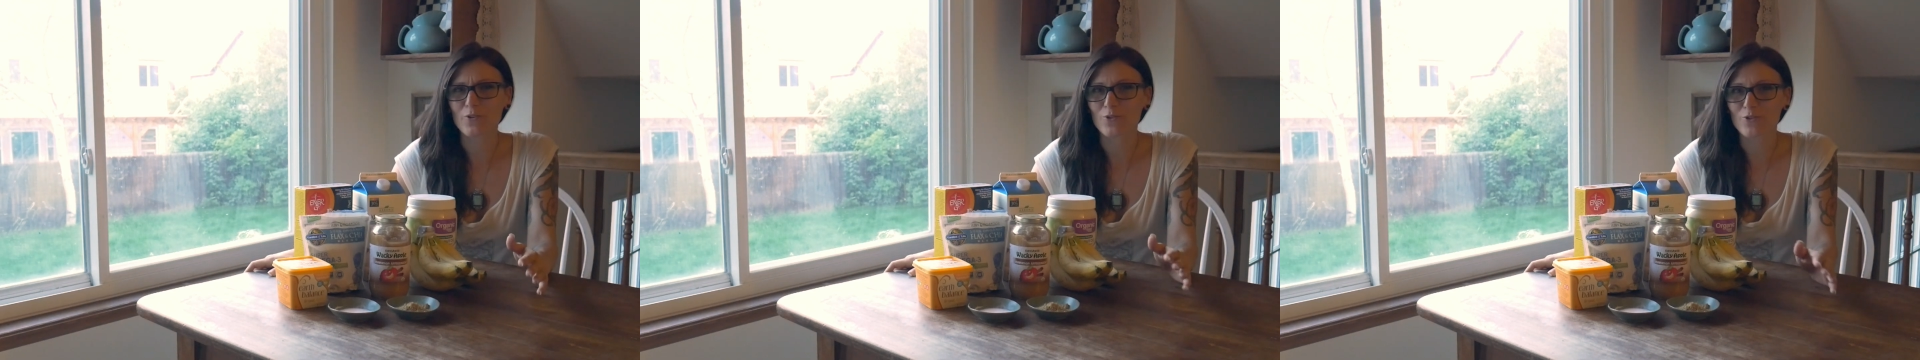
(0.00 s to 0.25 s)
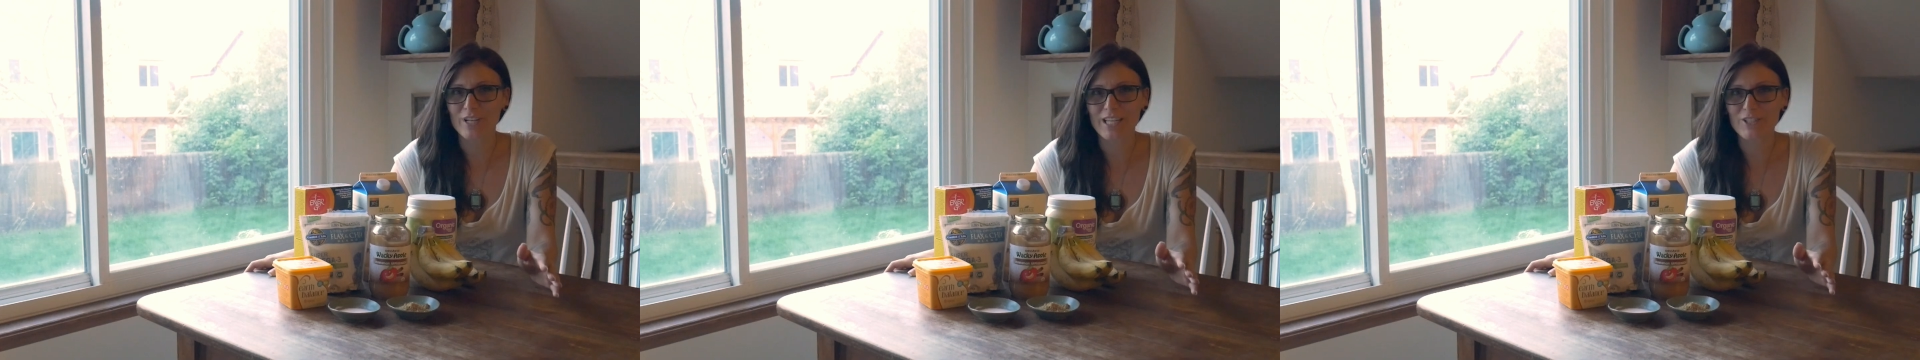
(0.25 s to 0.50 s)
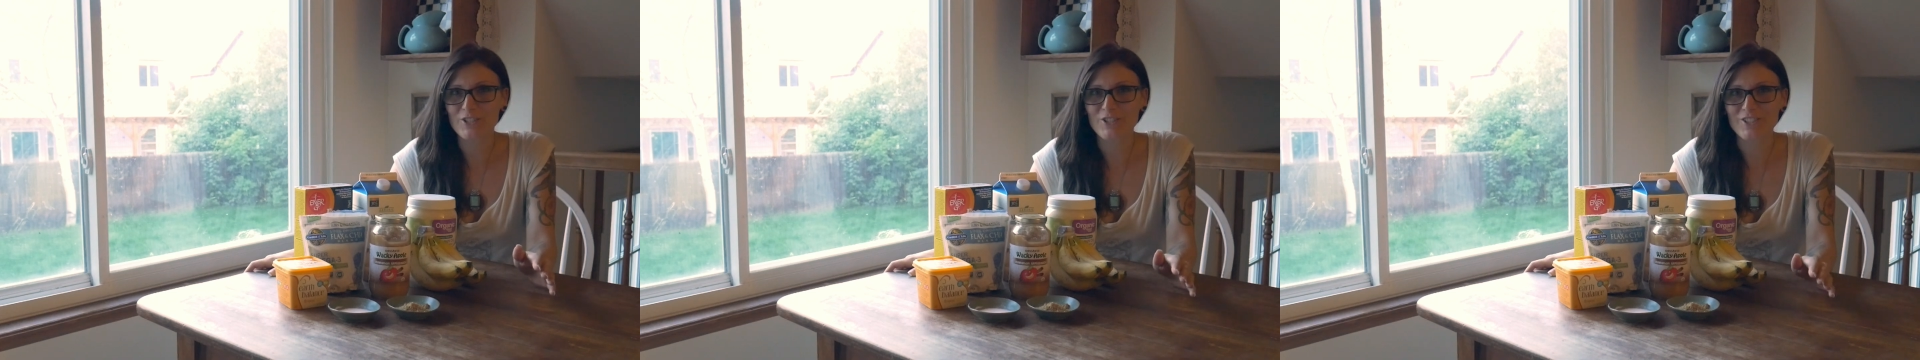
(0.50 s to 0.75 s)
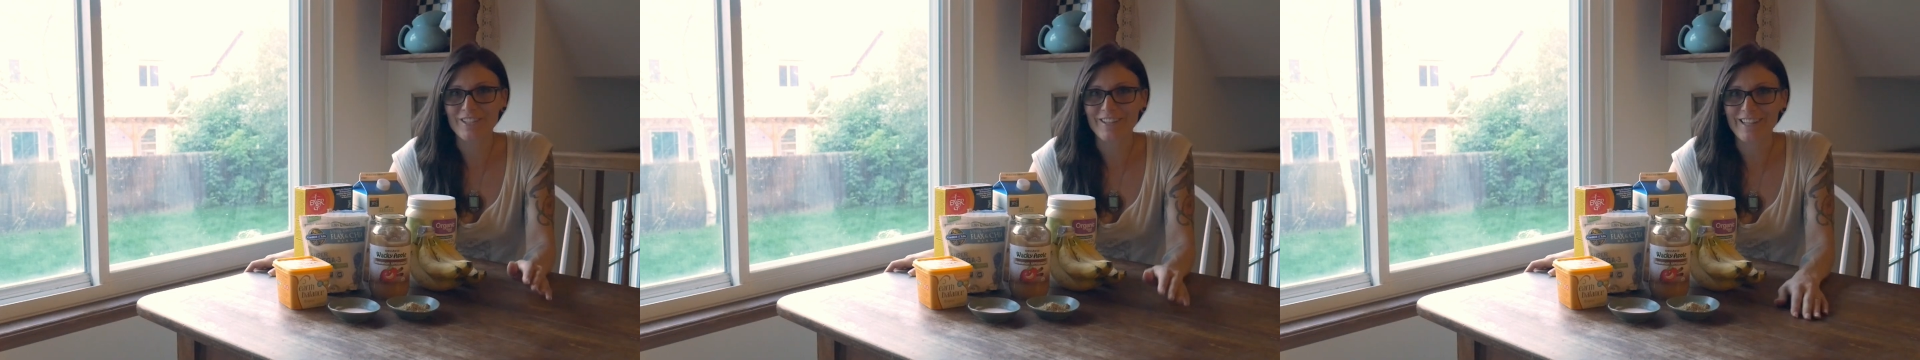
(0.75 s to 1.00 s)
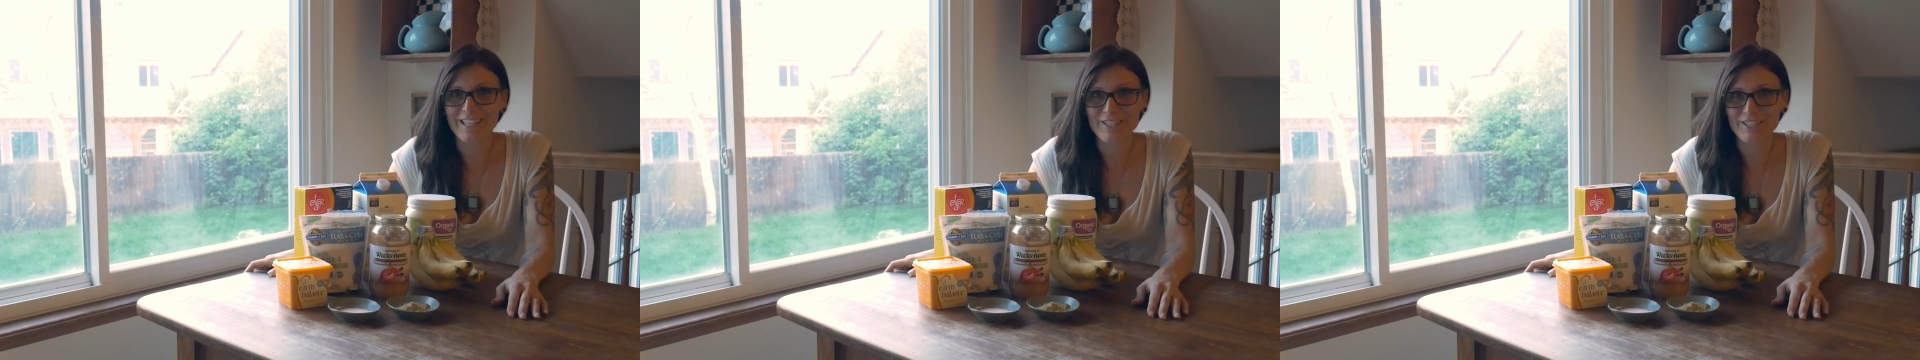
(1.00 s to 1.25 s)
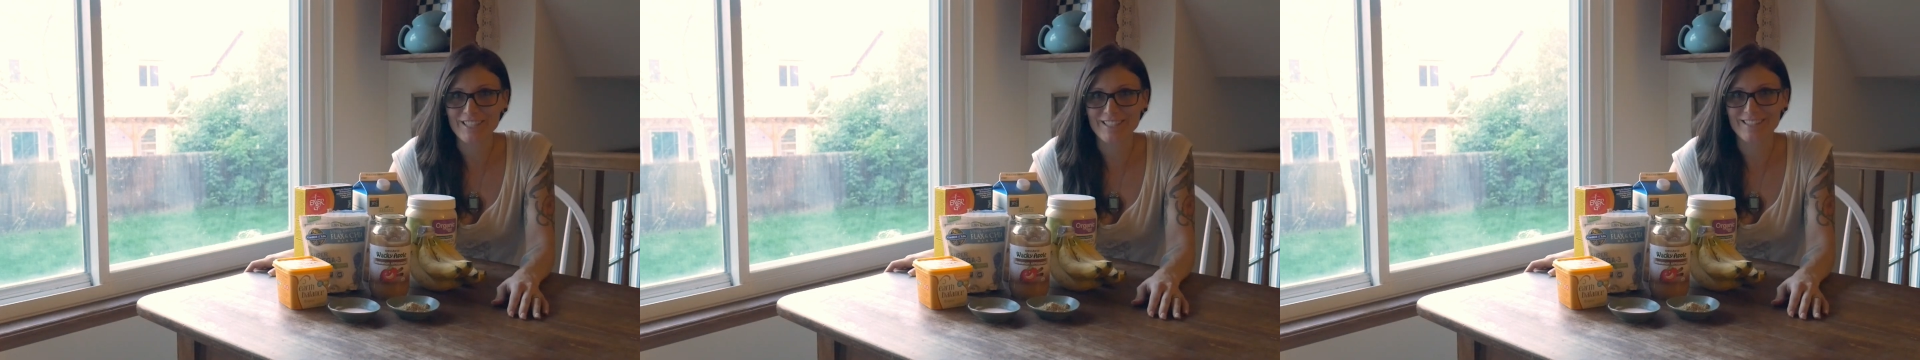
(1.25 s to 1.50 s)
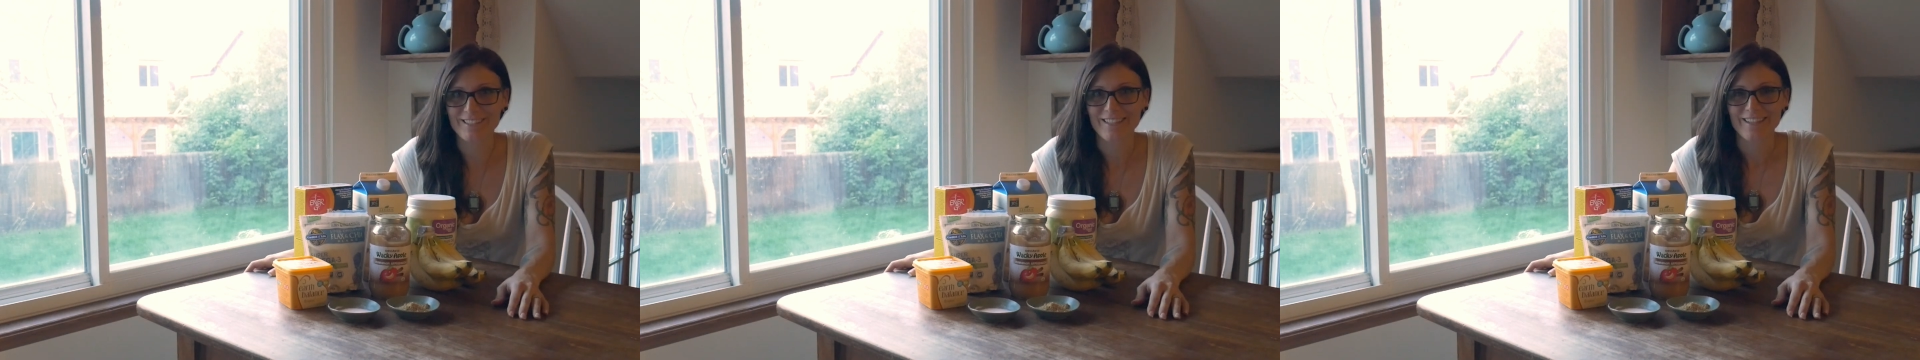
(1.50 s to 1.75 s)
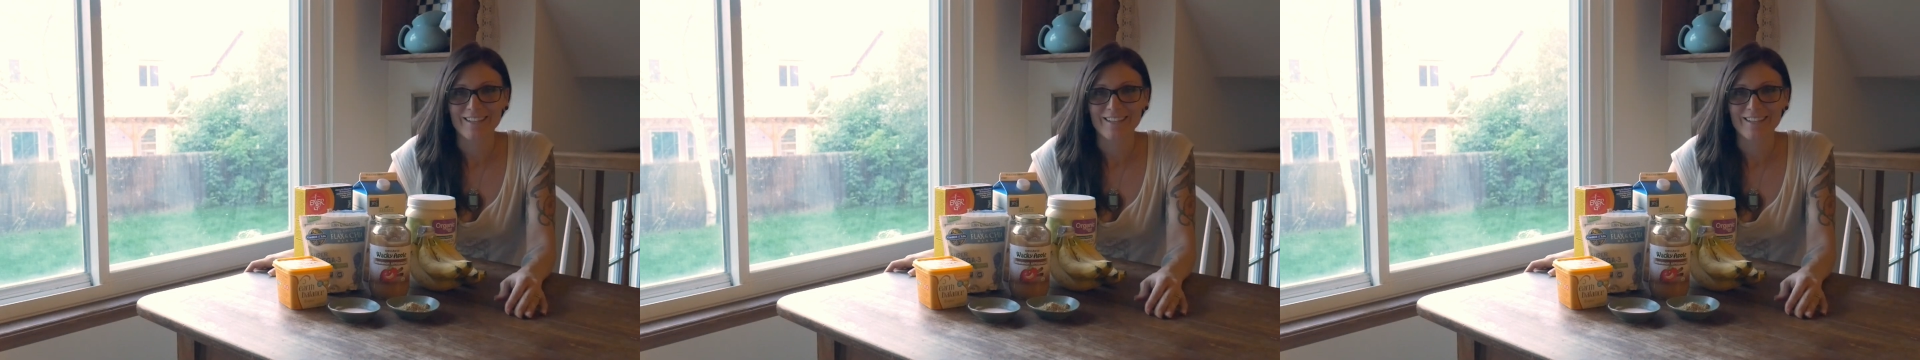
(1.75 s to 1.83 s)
rich, delicious